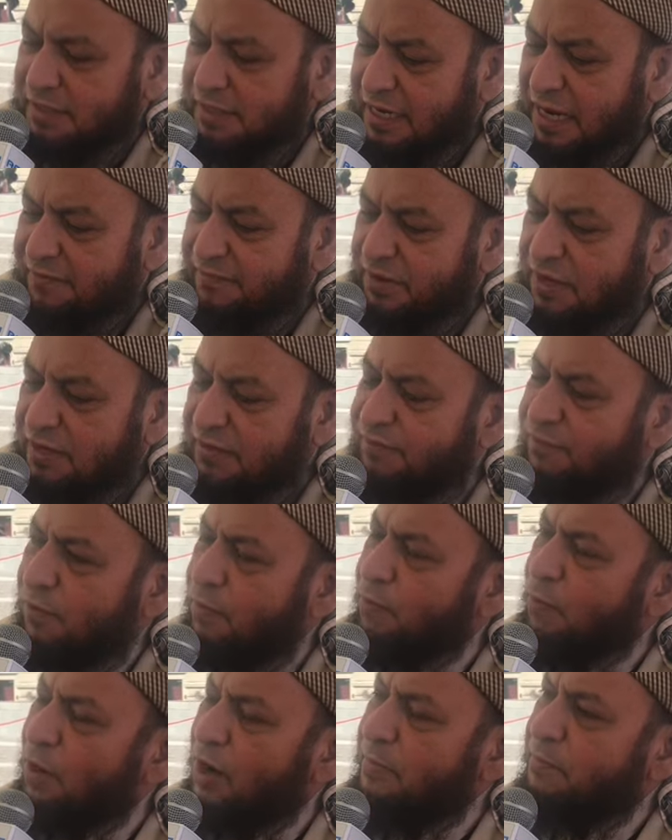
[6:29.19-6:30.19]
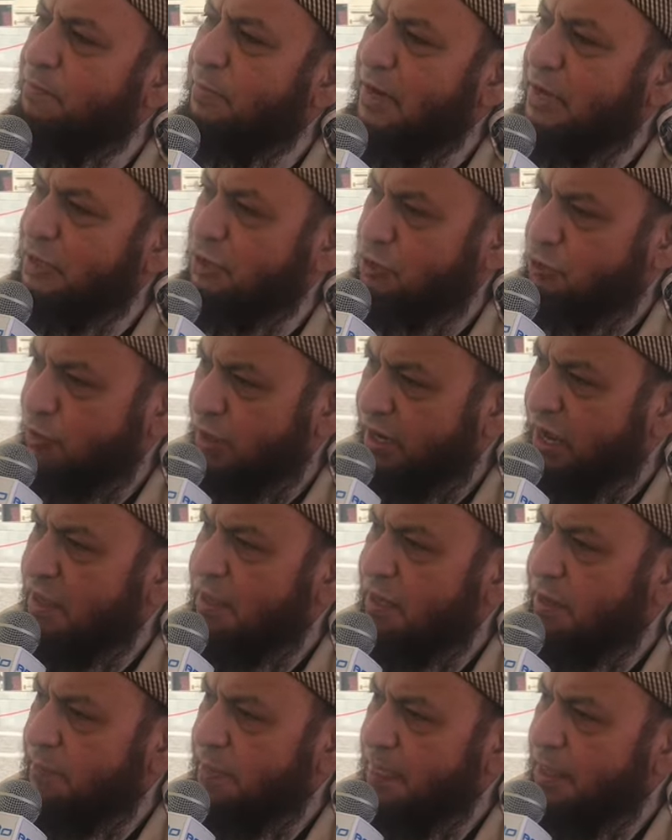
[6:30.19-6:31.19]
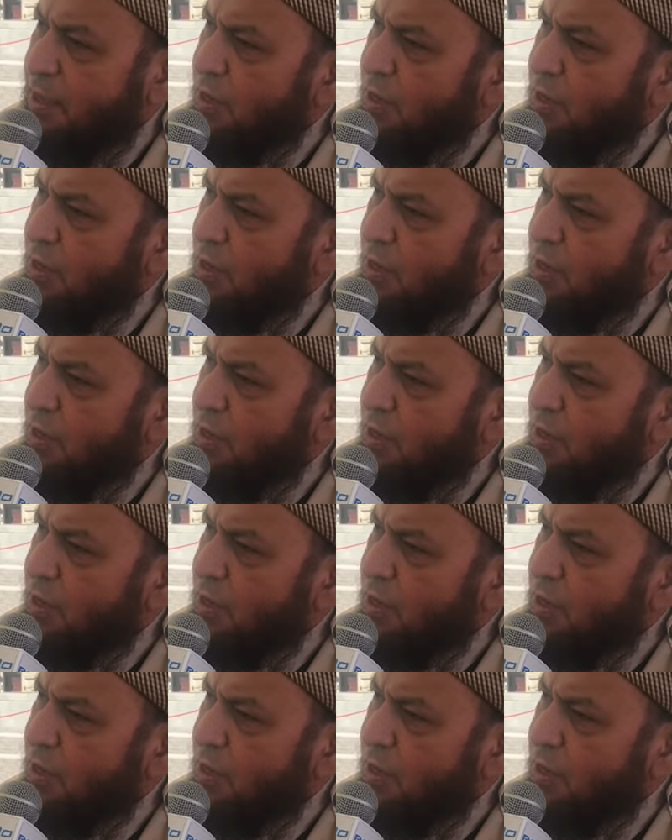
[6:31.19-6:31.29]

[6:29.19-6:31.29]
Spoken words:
traveling from one place to another